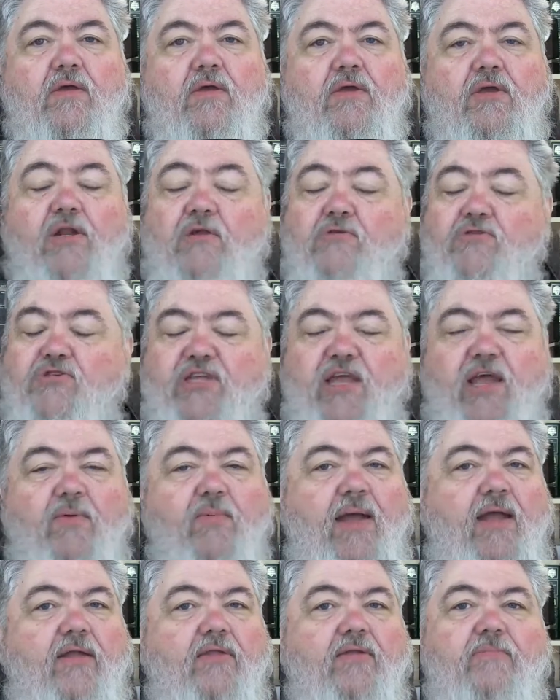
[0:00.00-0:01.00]
You don't stay
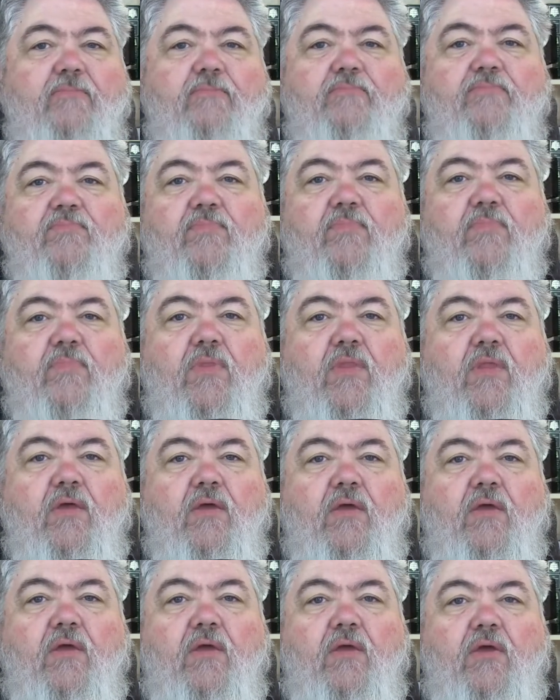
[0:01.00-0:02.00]
around them.
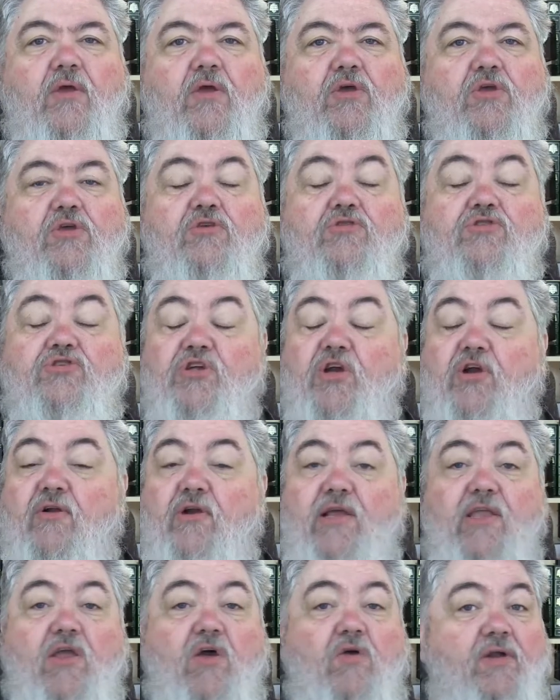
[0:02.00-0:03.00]
You
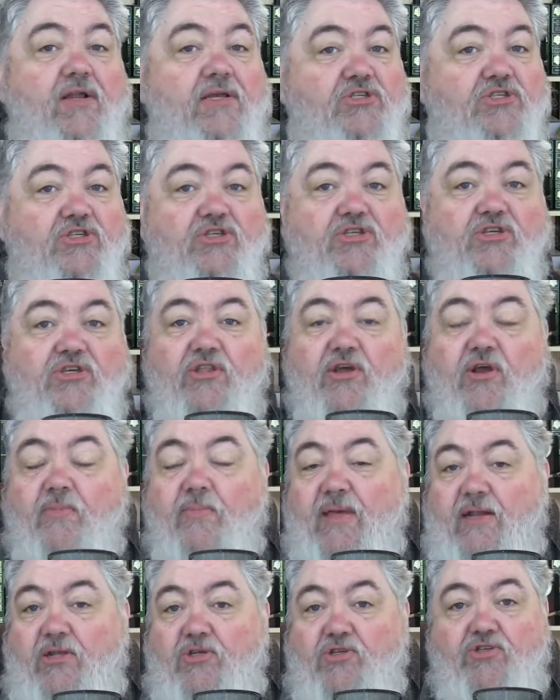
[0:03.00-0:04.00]
certainly don't listen to their
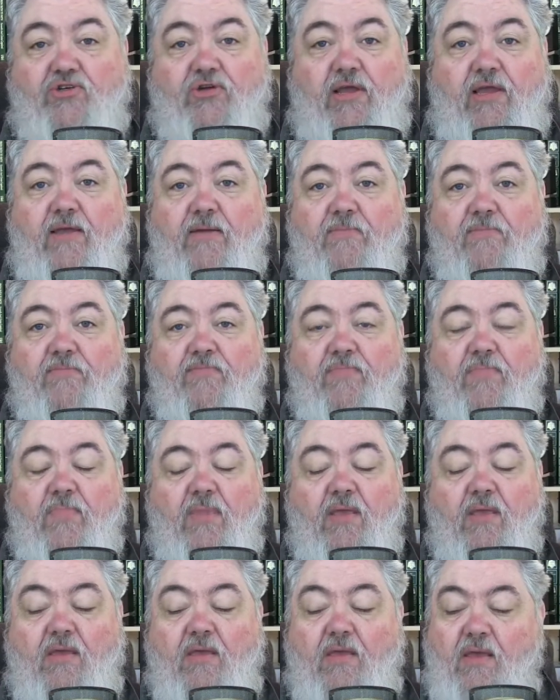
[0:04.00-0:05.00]
ministry.
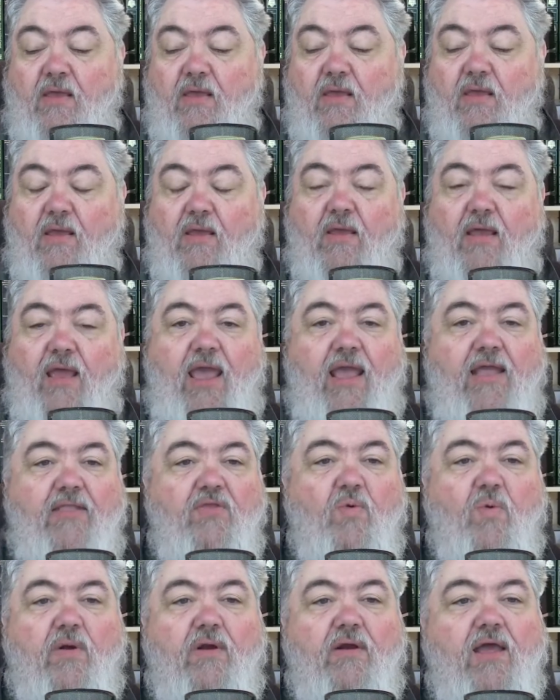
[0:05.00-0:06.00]
And
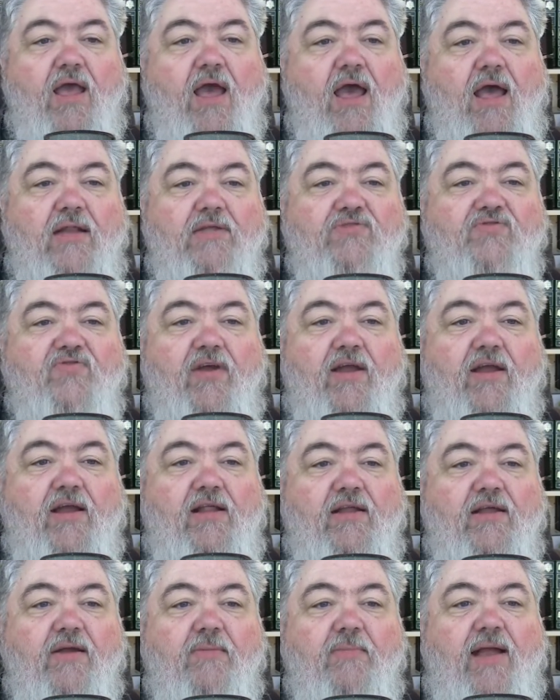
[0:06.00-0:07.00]
the Word of God is very
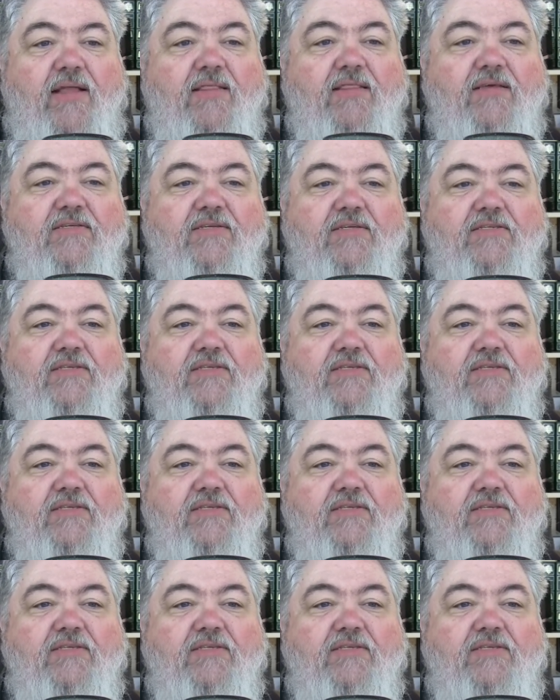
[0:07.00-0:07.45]
clear about this. I